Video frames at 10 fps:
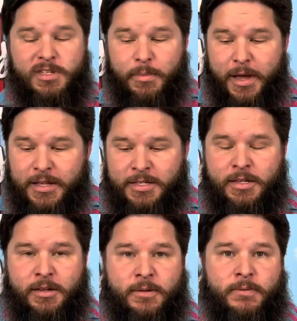to best,
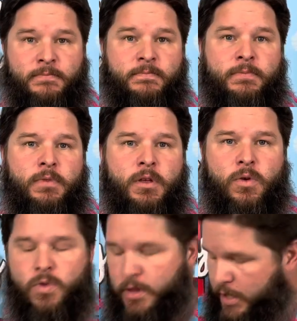
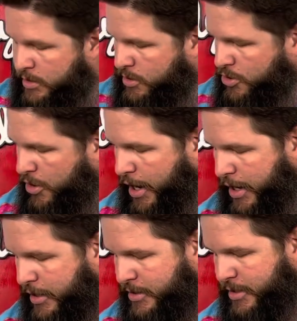let's
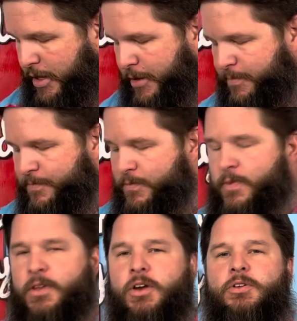try some
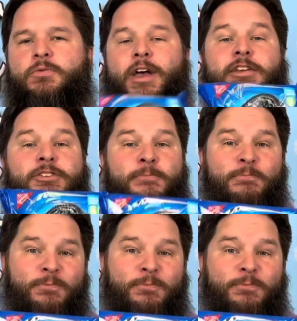good old-fashioned